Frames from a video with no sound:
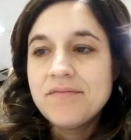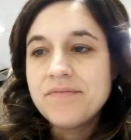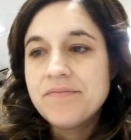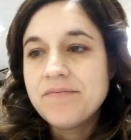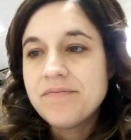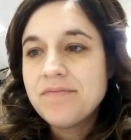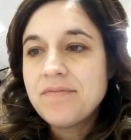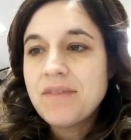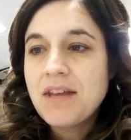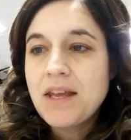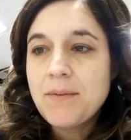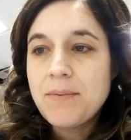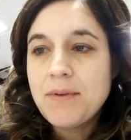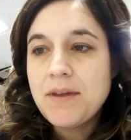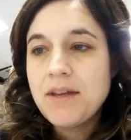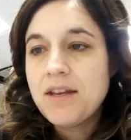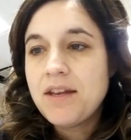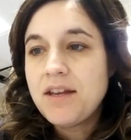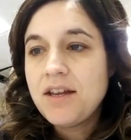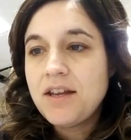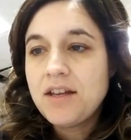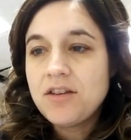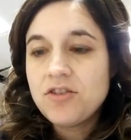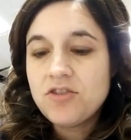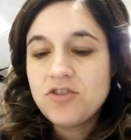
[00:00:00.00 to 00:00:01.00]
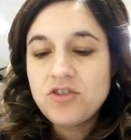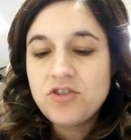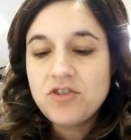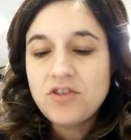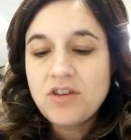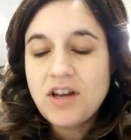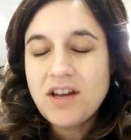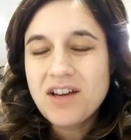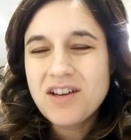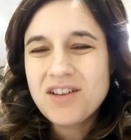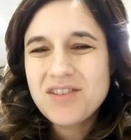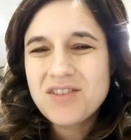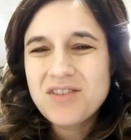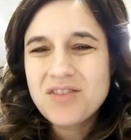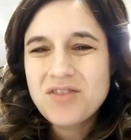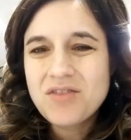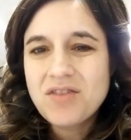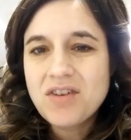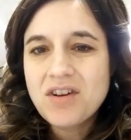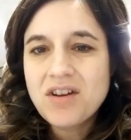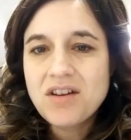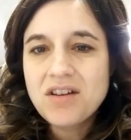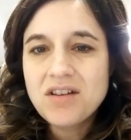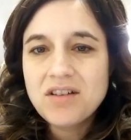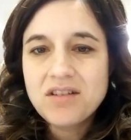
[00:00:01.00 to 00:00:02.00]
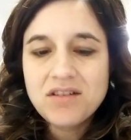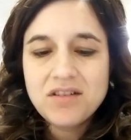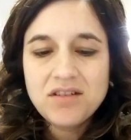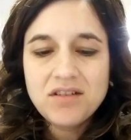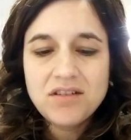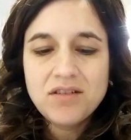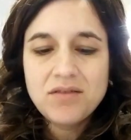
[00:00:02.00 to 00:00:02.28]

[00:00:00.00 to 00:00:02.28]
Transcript: maybe an inch extra,